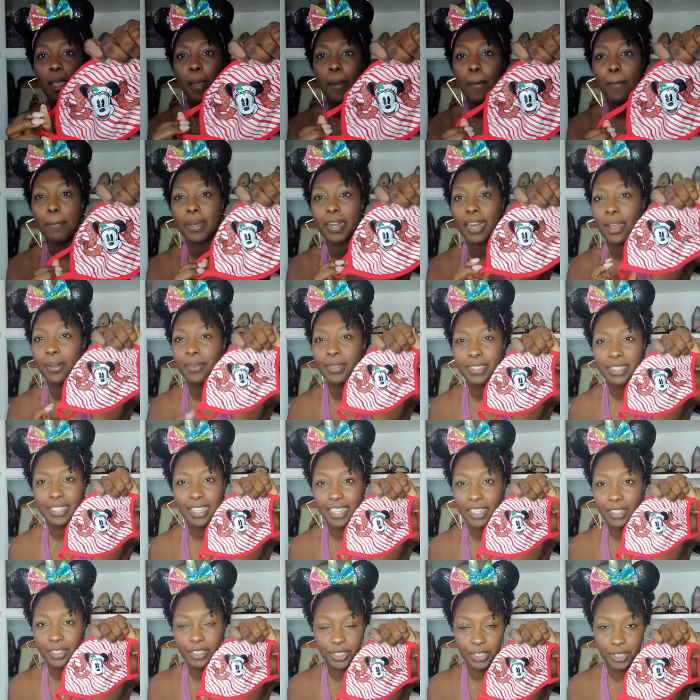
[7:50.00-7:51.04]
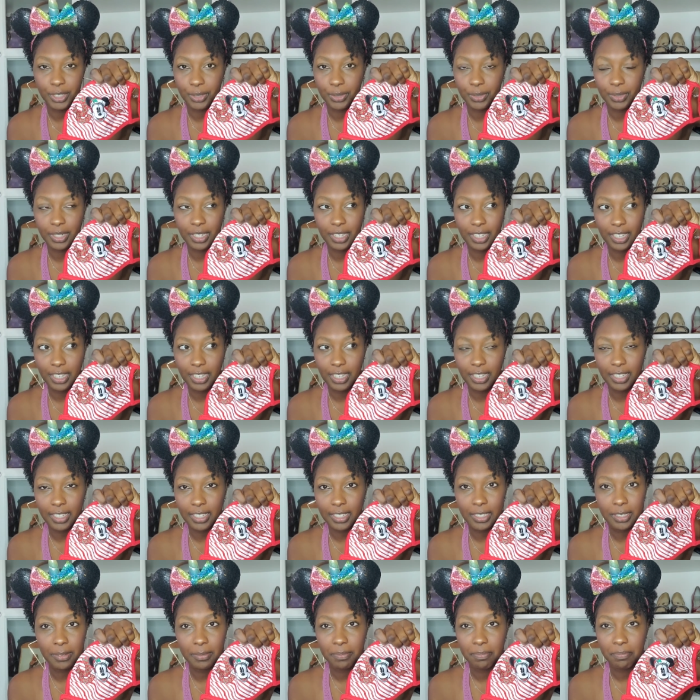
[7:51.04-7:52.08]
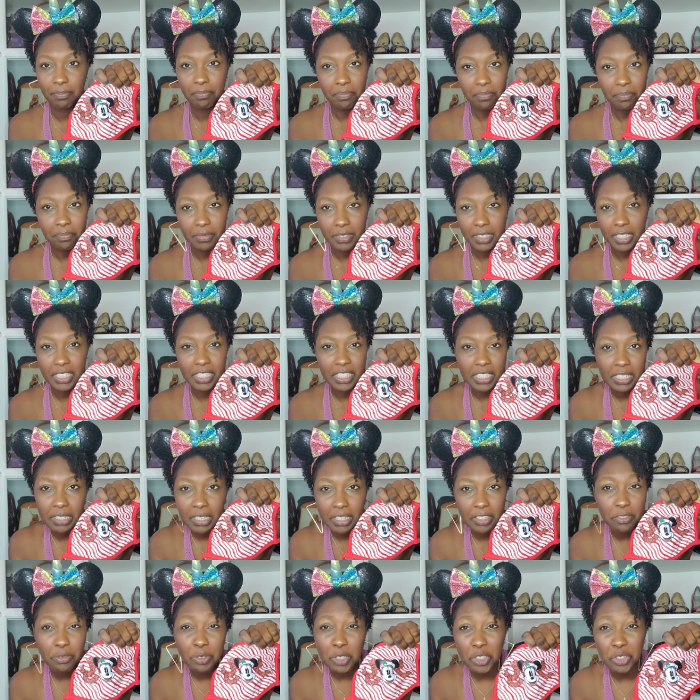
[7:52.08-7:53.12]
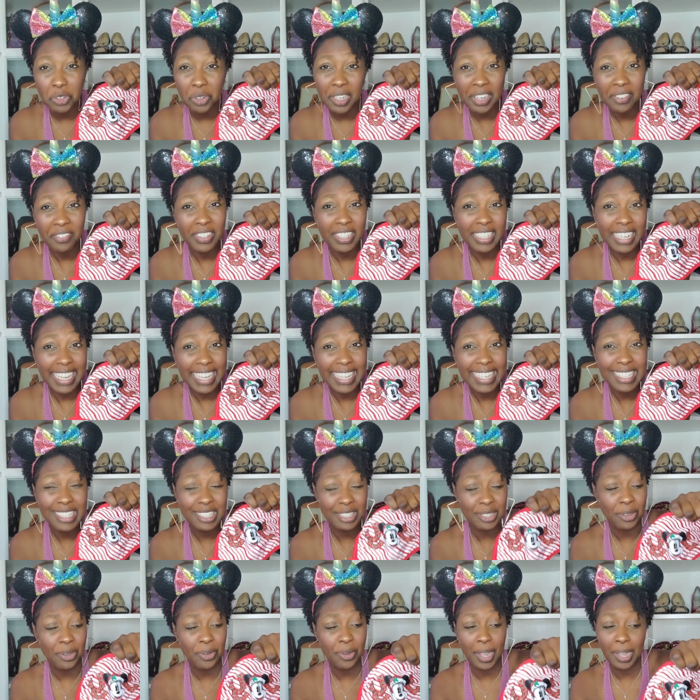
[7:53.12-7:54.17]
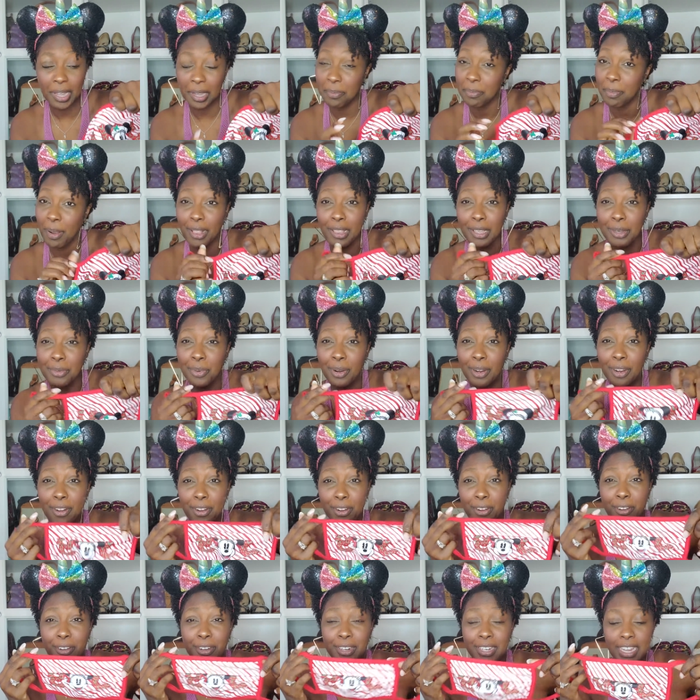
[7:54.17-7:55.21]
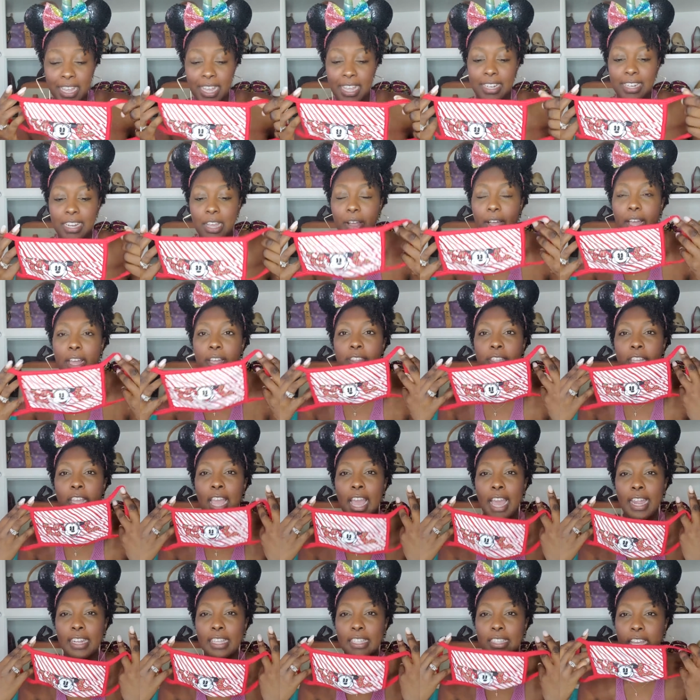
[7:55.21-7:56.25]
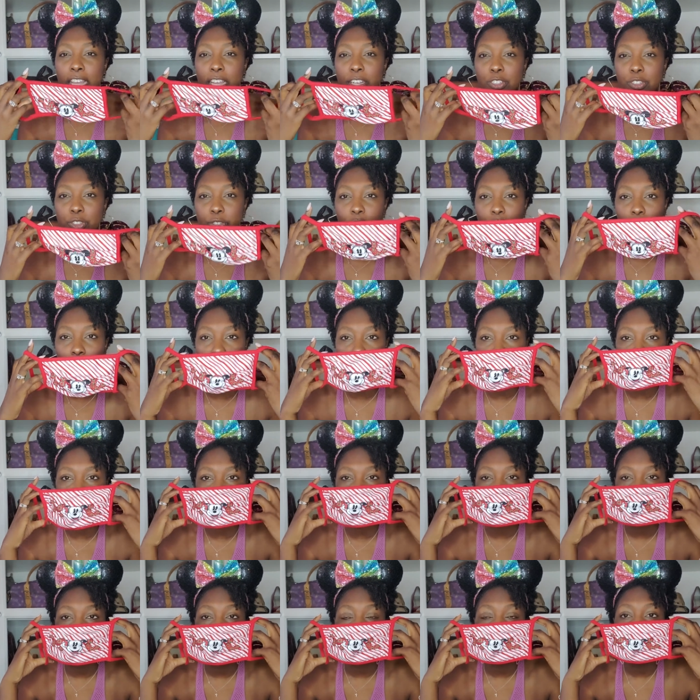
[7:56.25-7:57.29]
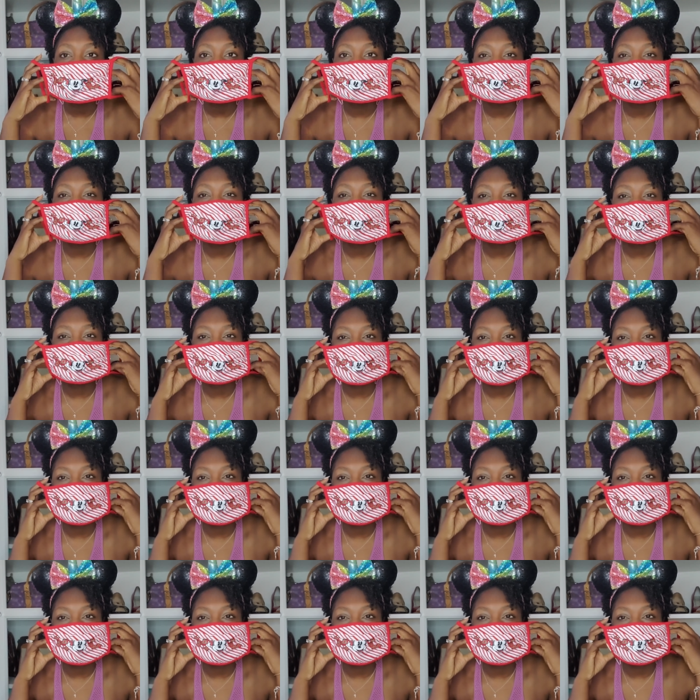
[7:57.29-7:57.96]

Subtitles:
But I was like, shoot. Disney gives me joy every day, so I could probably wear it every day. Now, they had it in the extra large, but you guys